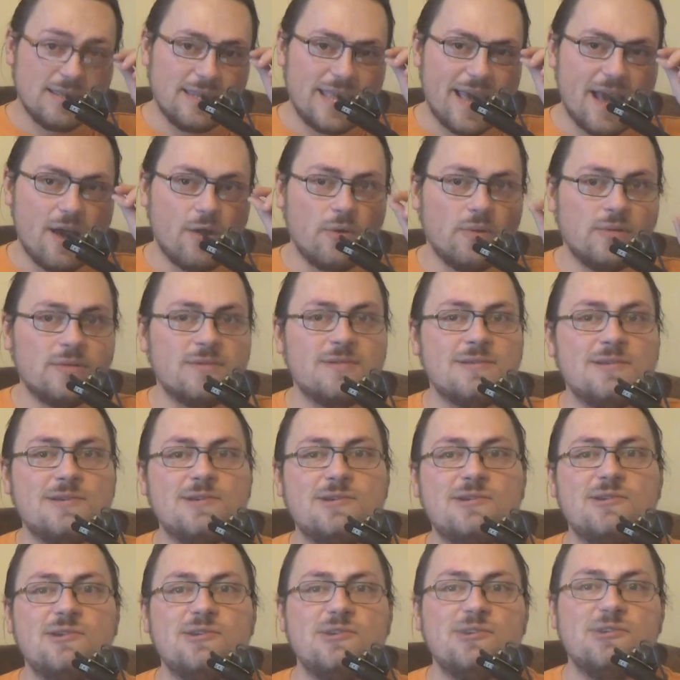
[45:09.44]
Now,
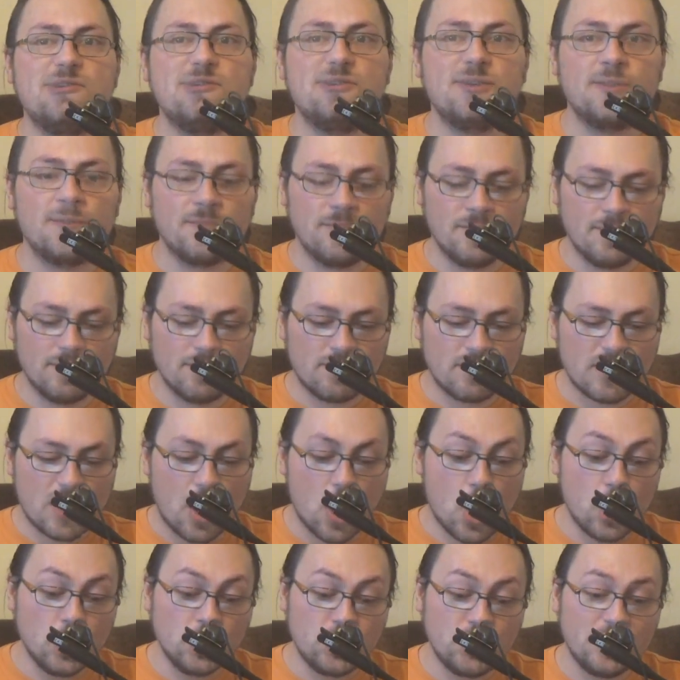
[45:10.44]

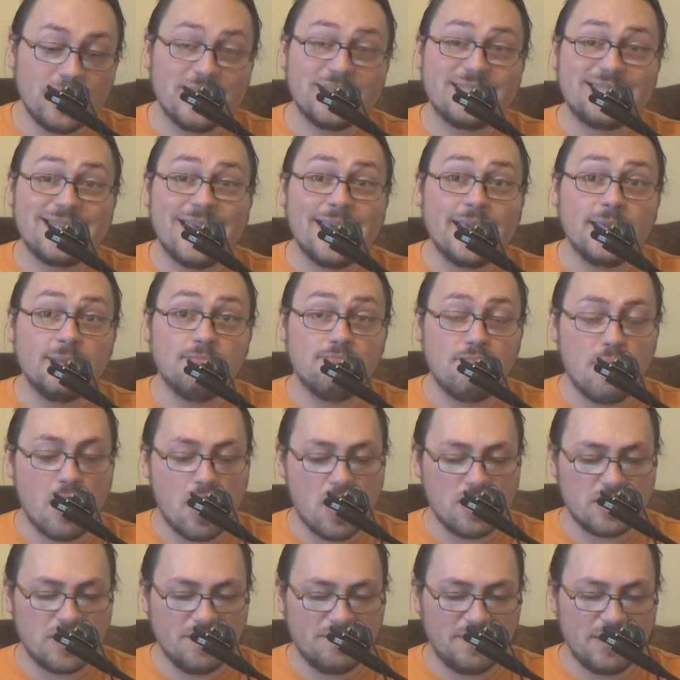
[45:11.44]
on to the second
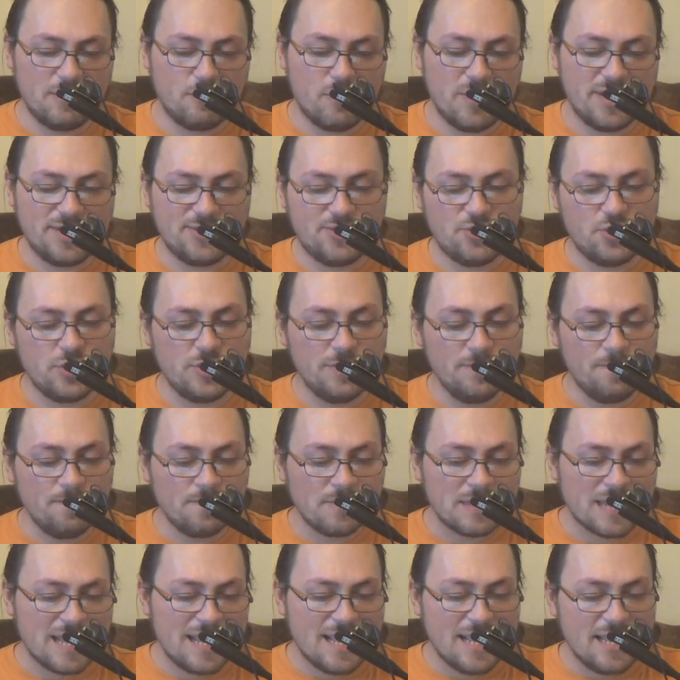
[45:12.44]
part of the question.
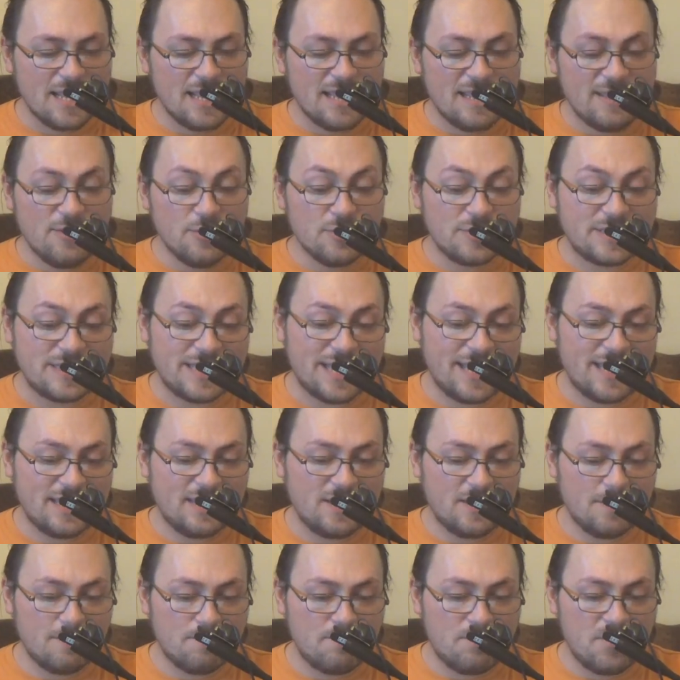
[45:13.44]
You
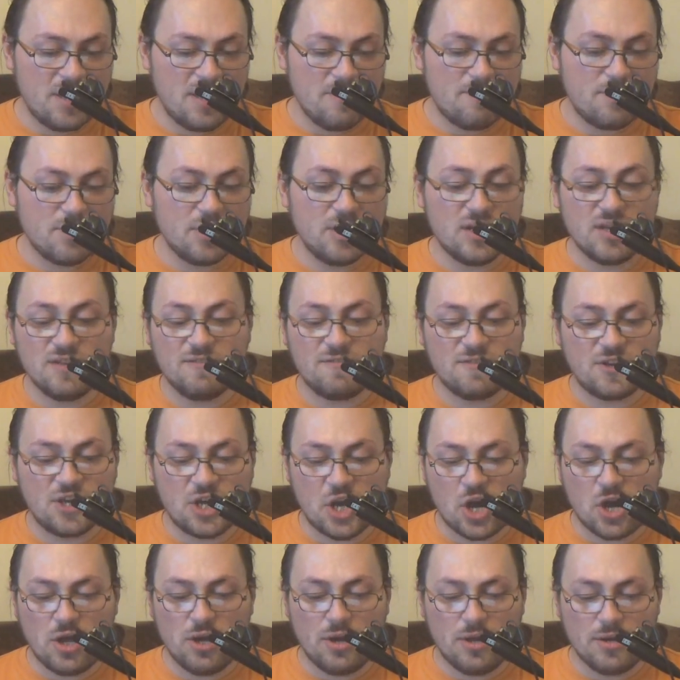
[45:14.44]
said people of
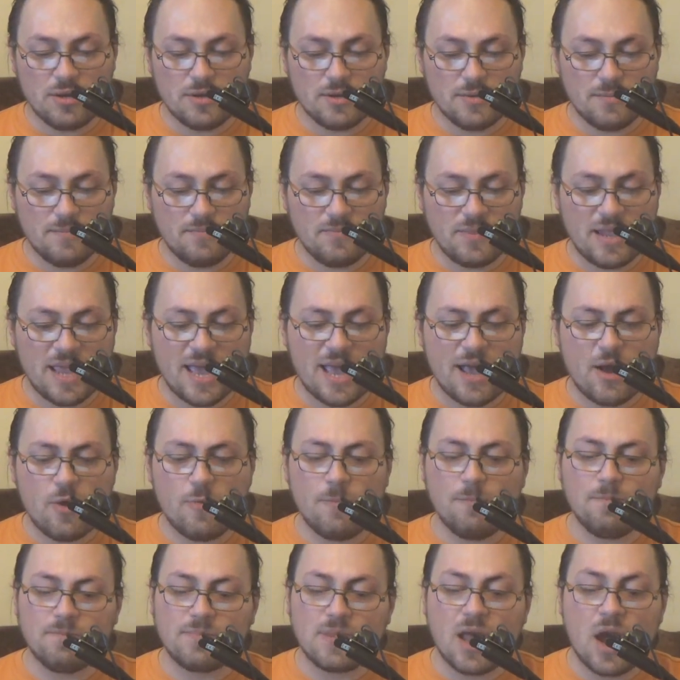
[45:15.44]
color.
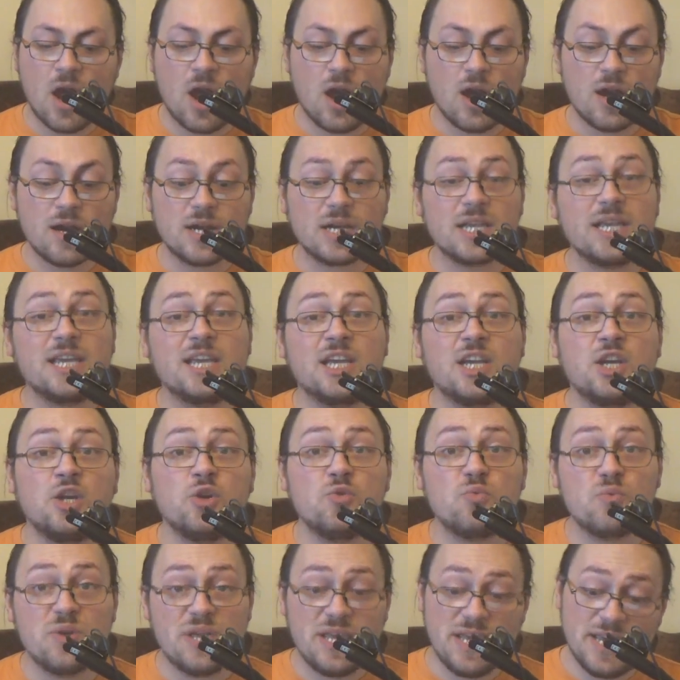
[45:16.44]
Now, are
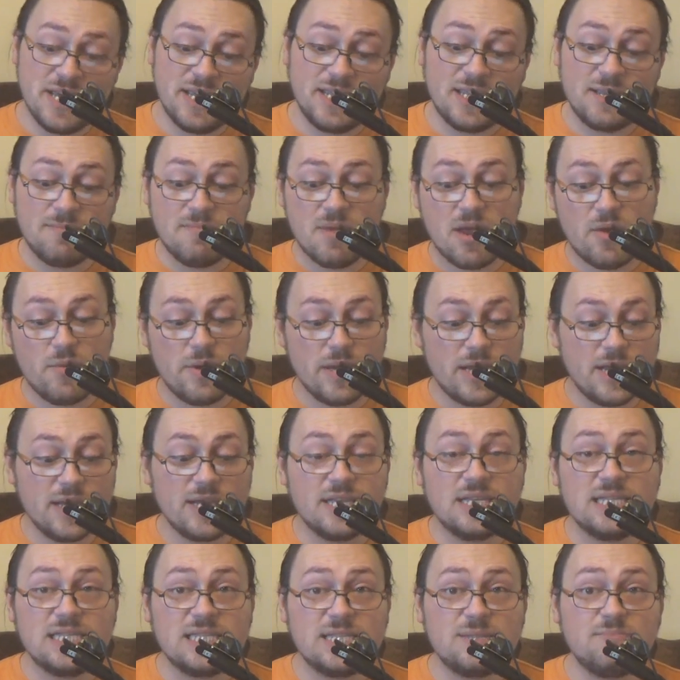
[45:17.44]
Korean
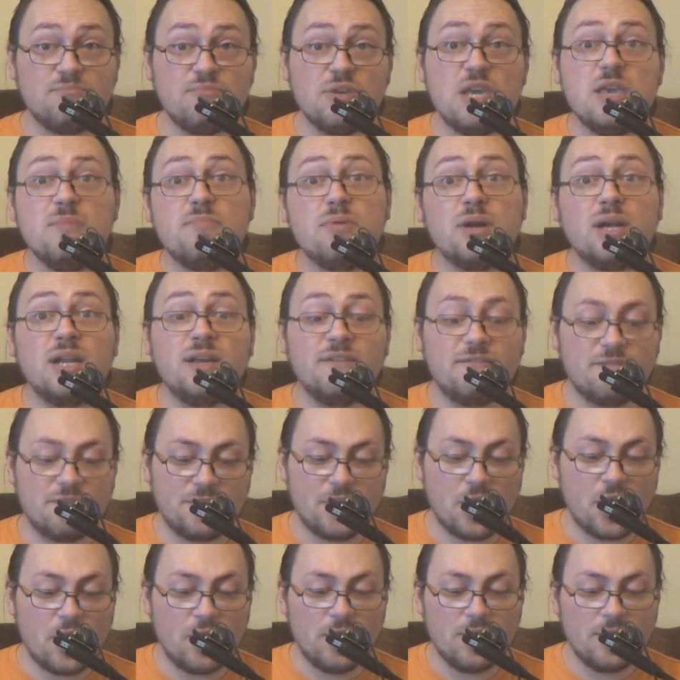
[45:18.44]
Americans people of
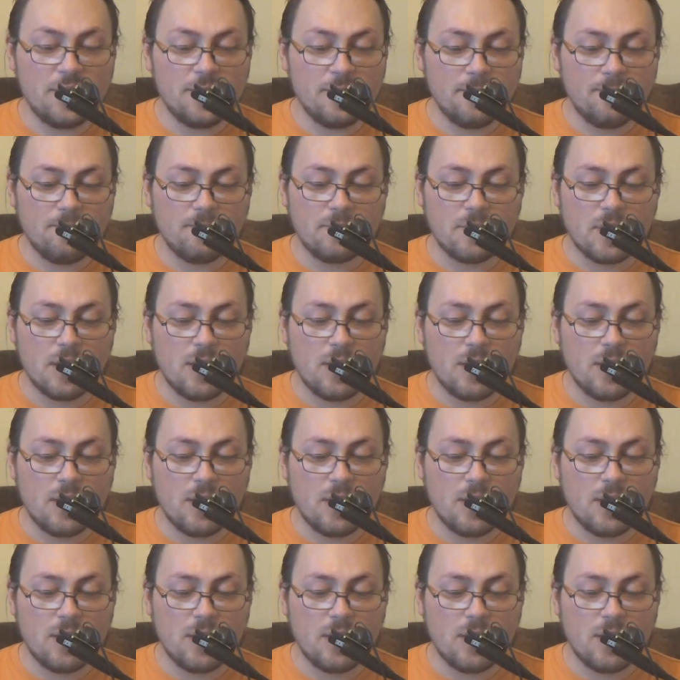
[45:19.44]
color?